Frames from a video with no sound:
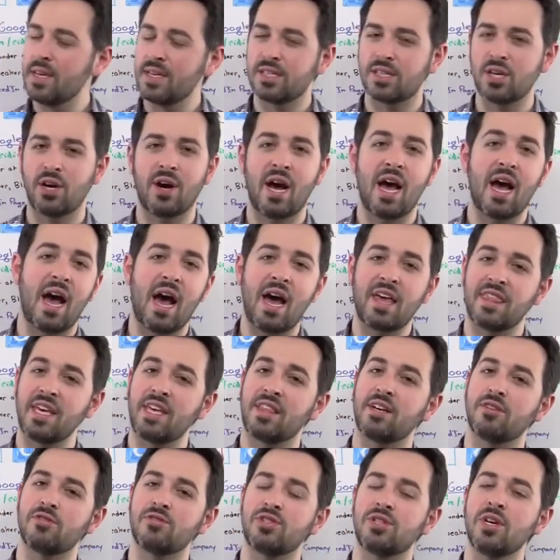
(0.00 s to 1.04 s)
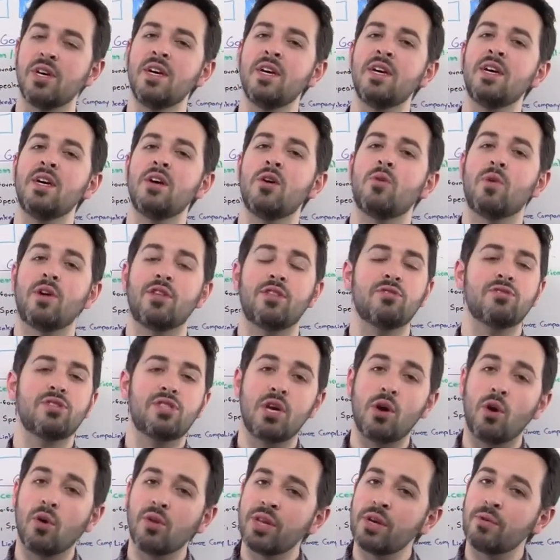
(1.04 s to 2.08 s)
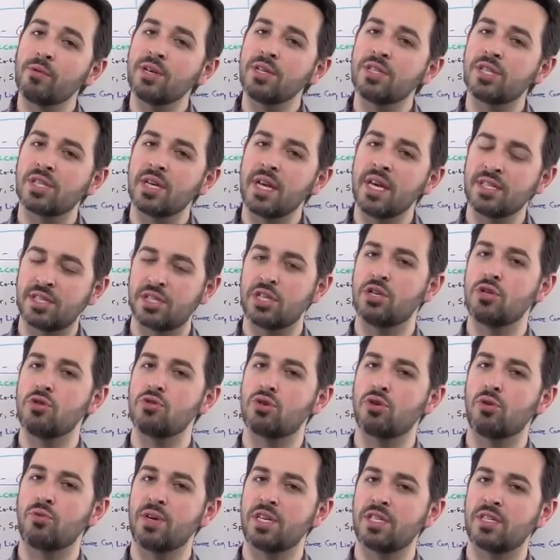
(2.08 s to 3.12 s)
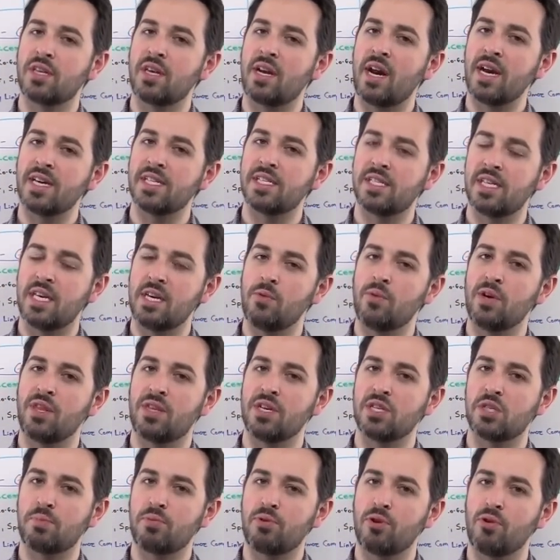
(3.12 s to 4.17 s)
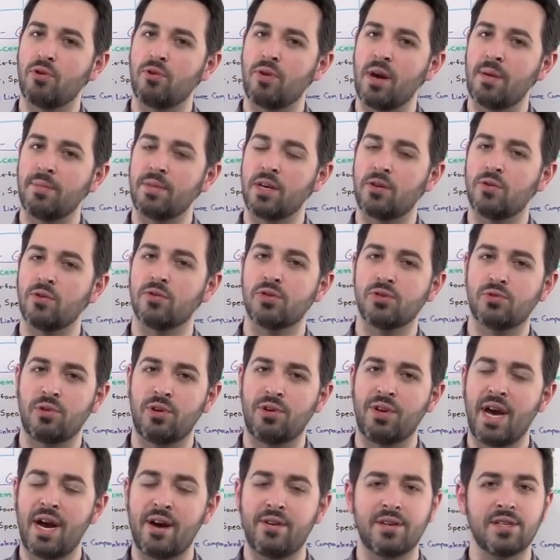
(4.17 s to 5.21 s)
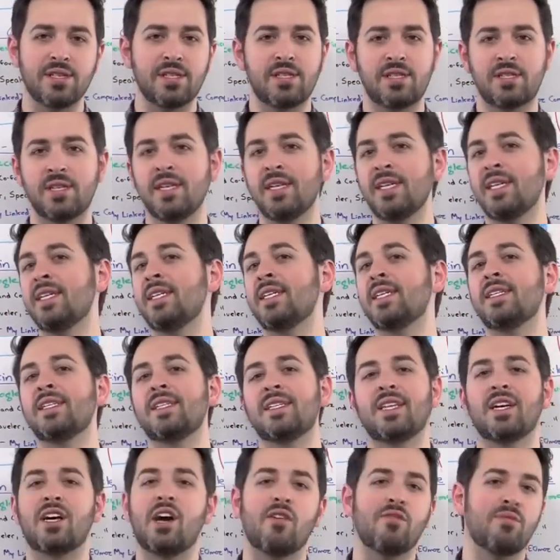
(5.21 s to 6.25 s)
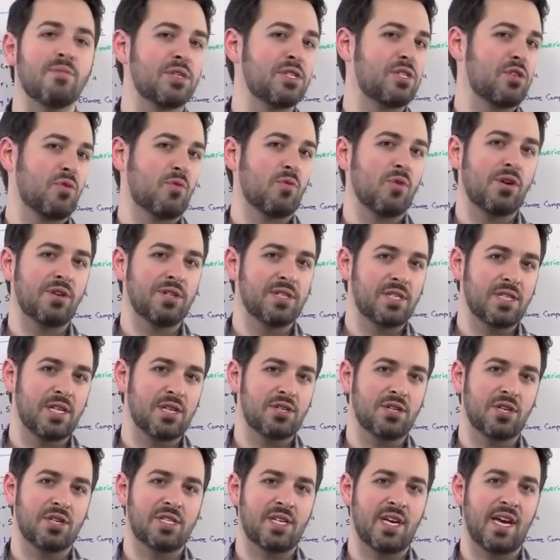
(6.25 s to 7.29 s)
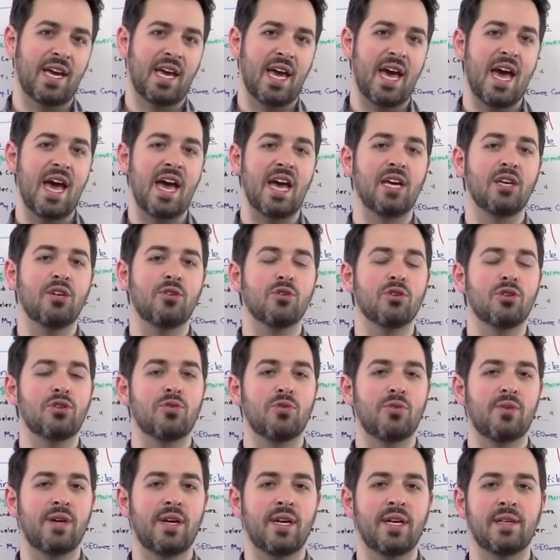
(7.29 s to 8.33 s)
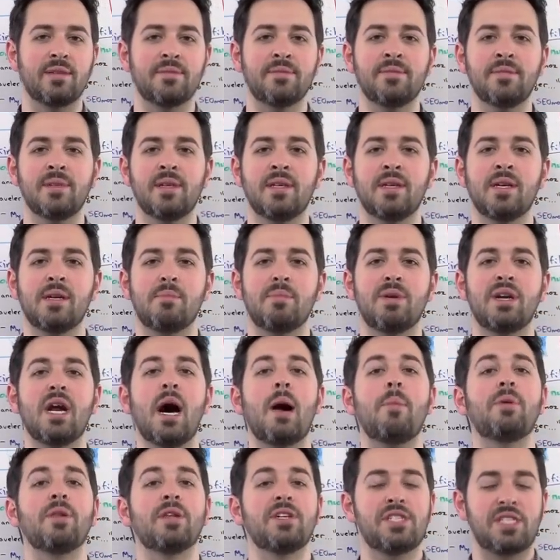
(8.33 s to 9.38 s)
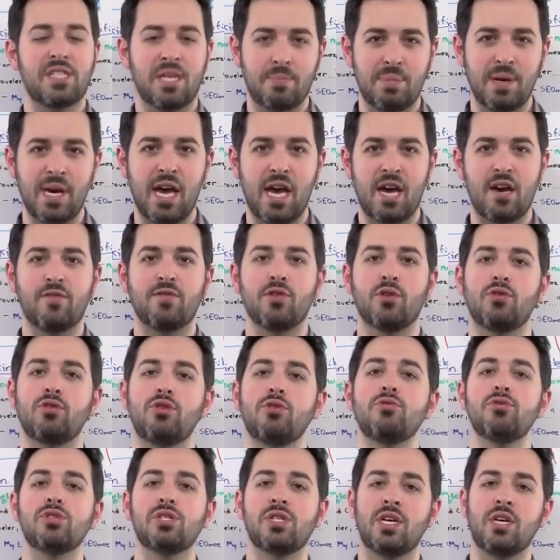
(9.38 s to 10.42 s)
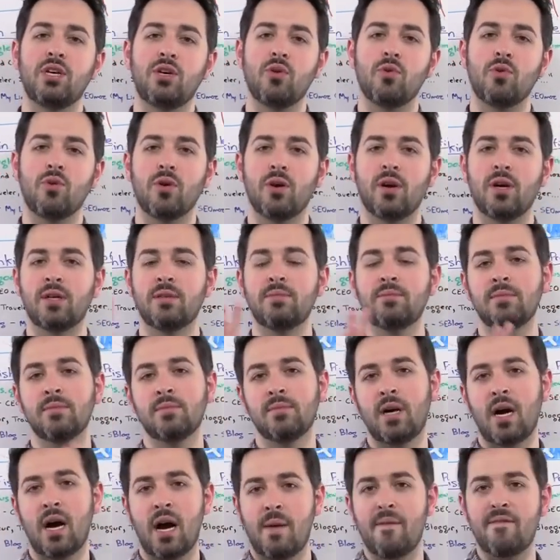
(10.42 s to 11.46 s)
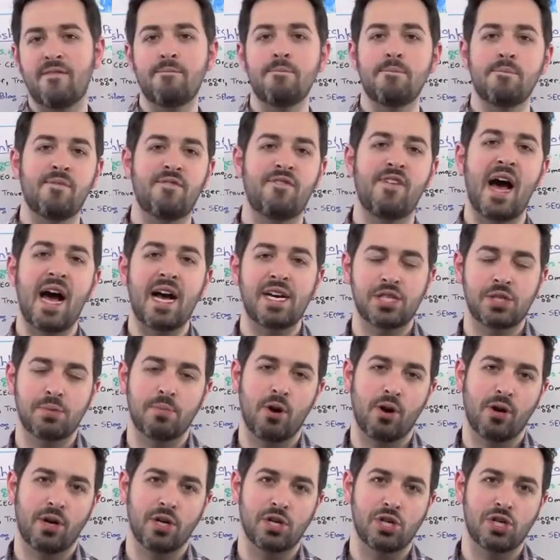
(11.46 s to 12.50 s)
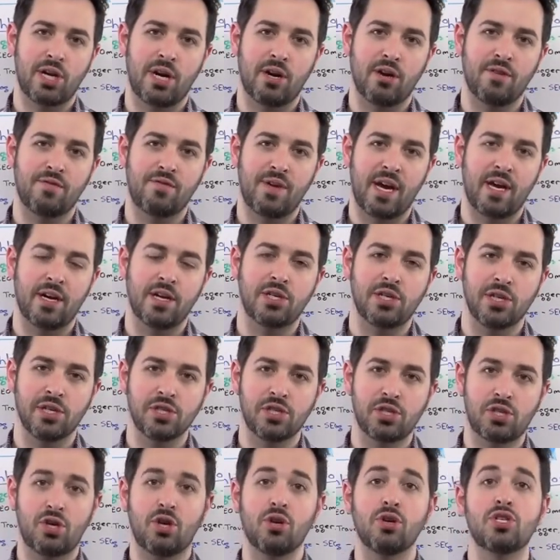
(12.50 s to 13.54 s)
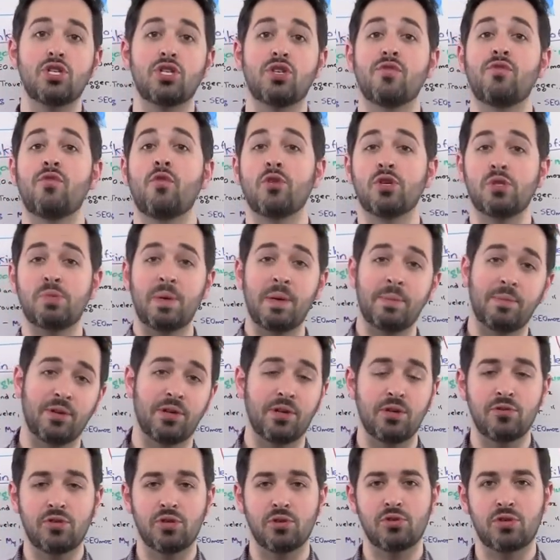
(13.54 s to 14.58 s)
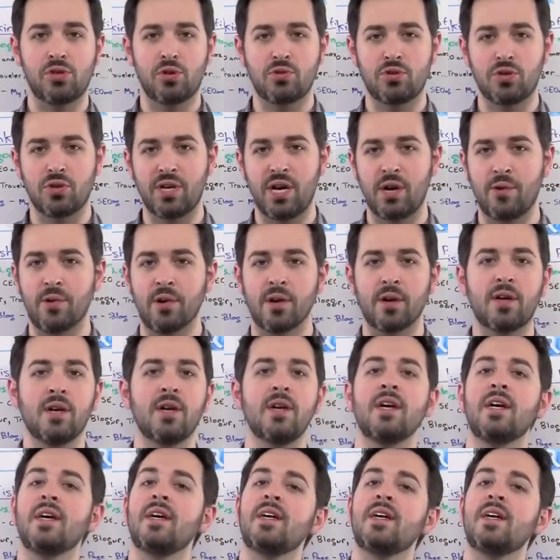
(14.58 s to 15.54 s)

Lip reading: So I think where there's the only institutional risk that I see with this program that Google's rolled out is the governments of the world essentially saying, hey, you're doing monopolistic behavior using your vast market share advantage in search to force people to use your social network.